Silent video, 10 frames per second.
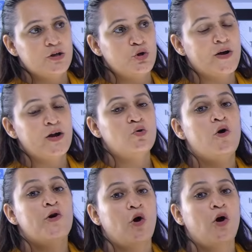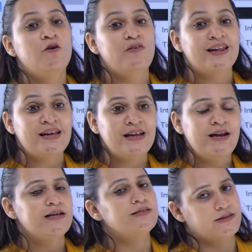You can go wrong very
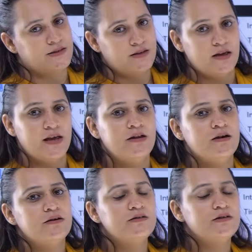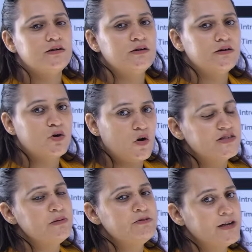less in the
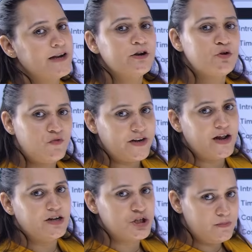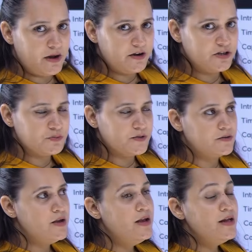concepts relating to financial management.